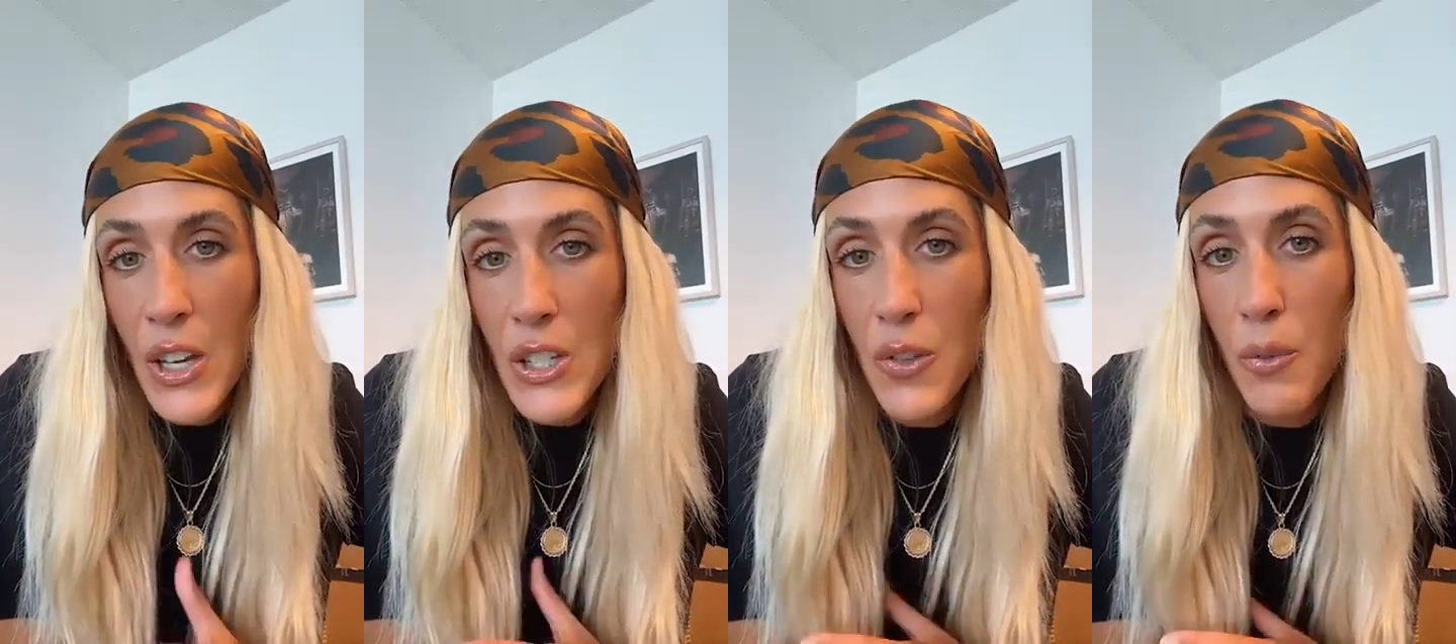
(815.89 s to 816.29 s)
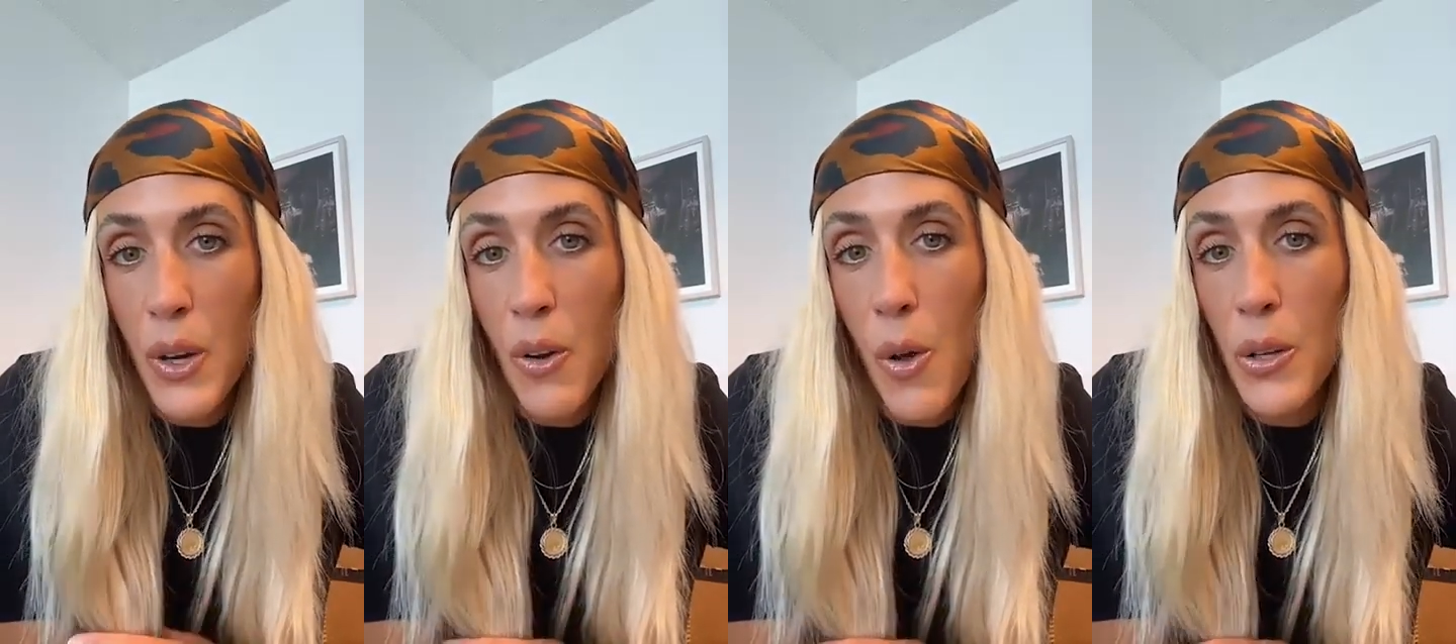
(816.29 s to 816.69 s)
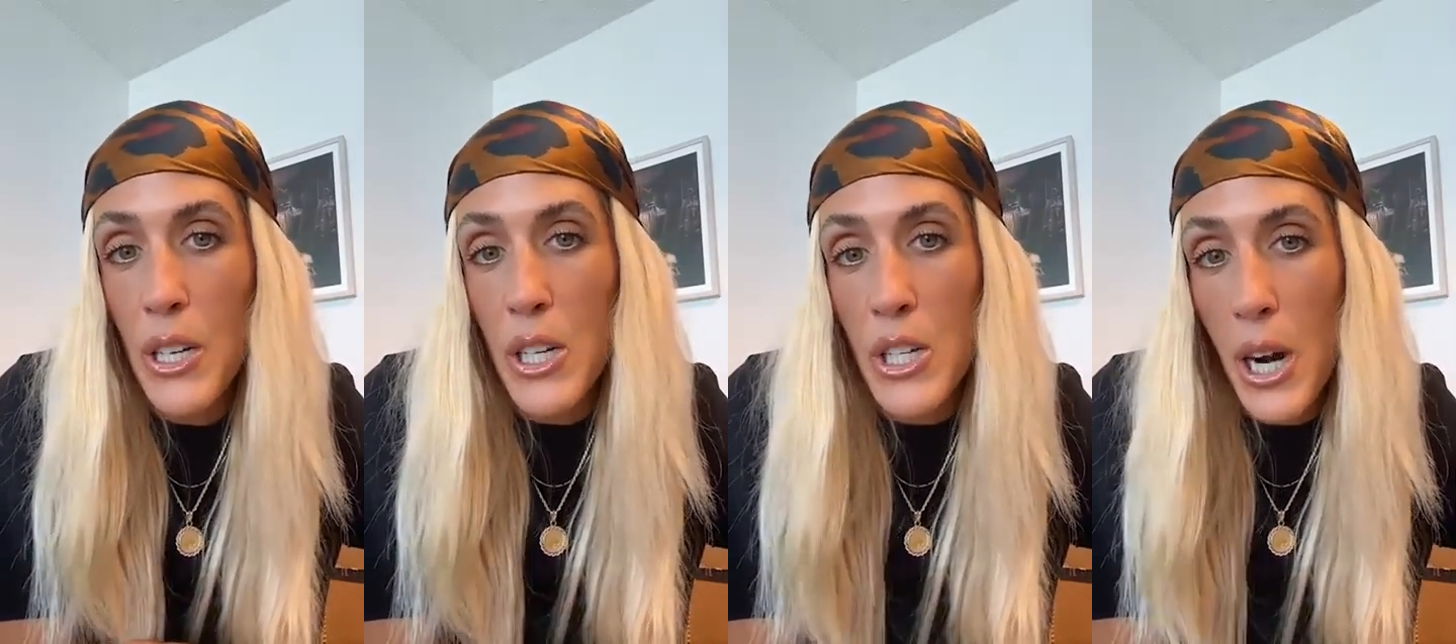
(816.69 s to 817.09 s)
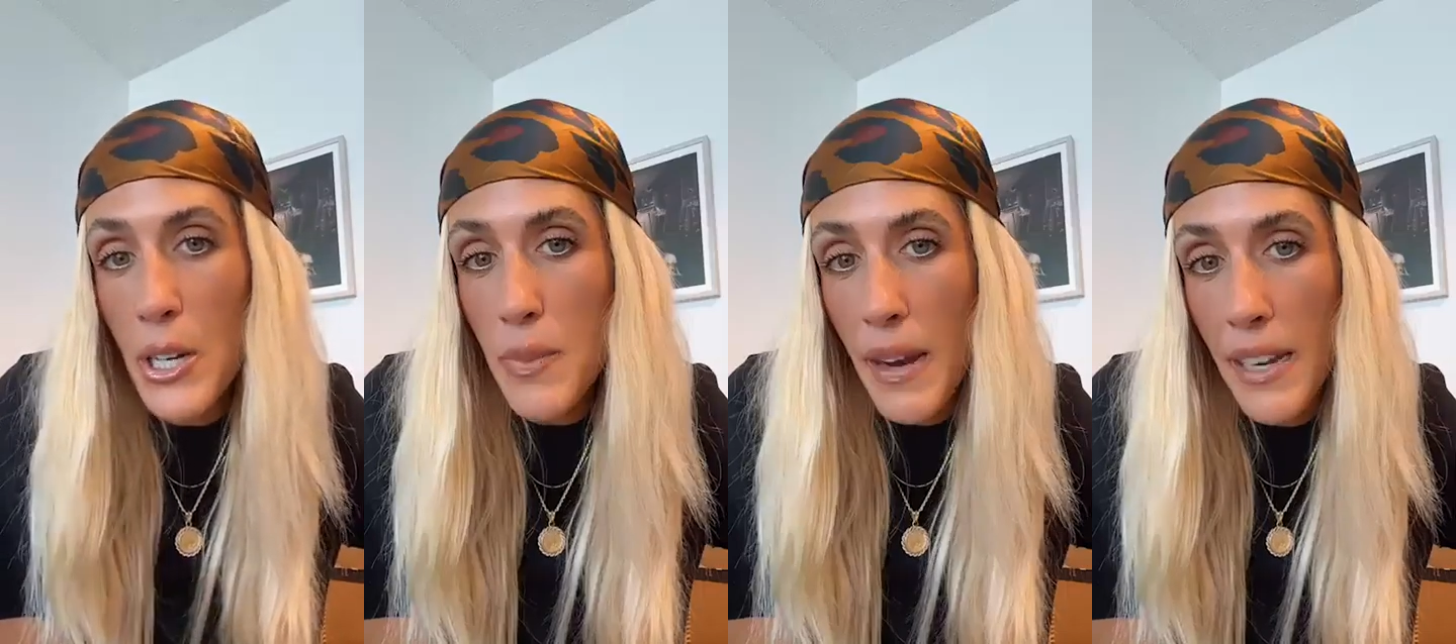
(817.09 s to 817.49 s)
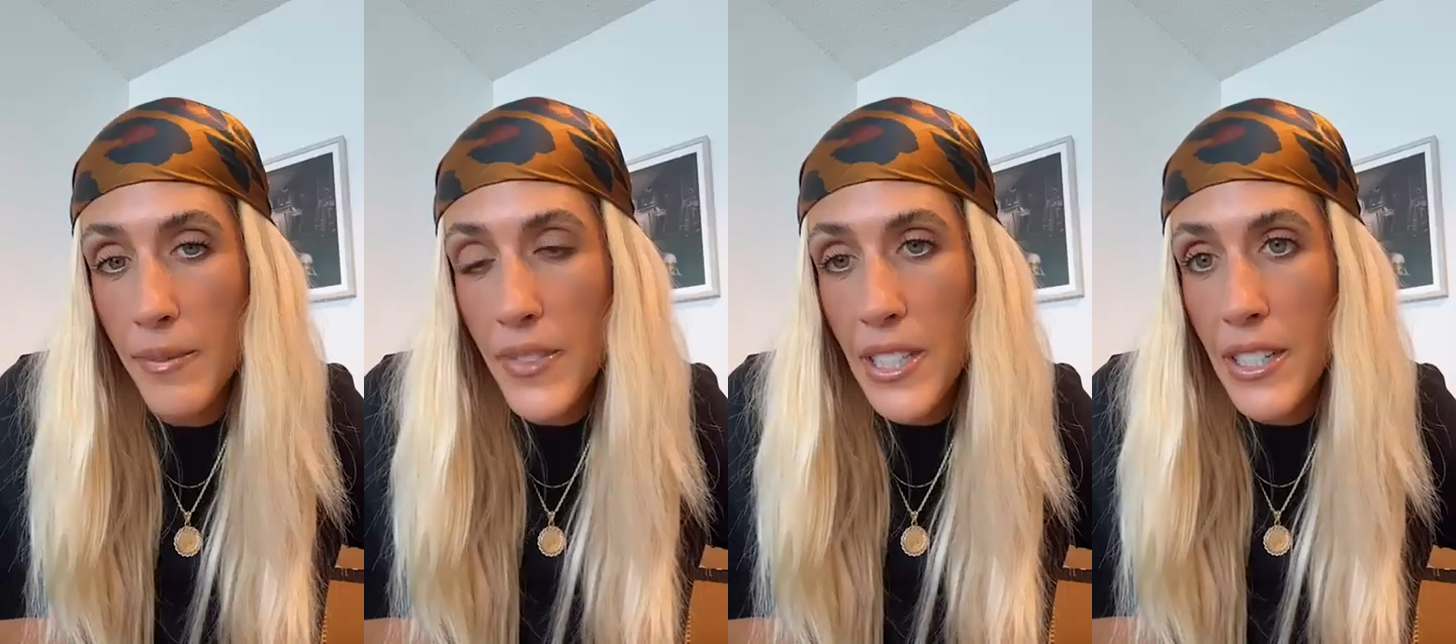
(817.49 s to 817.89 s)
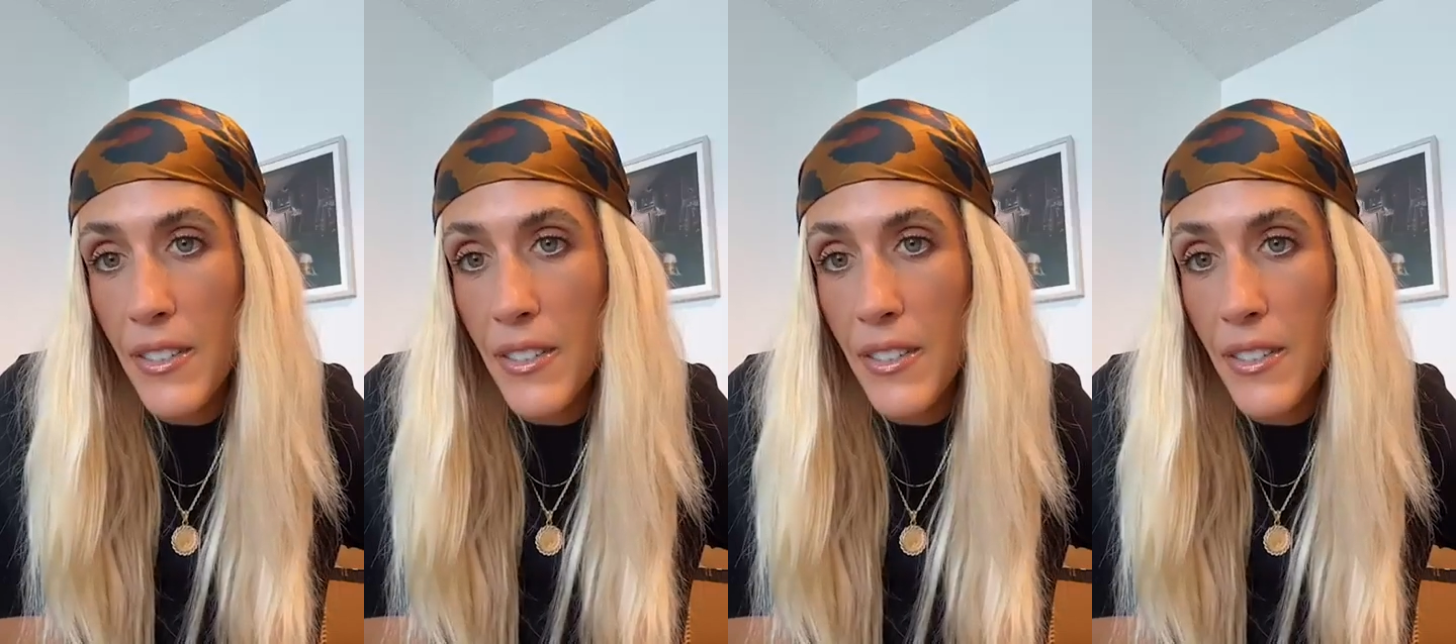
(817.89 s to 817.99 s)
Because if we are holding judgment to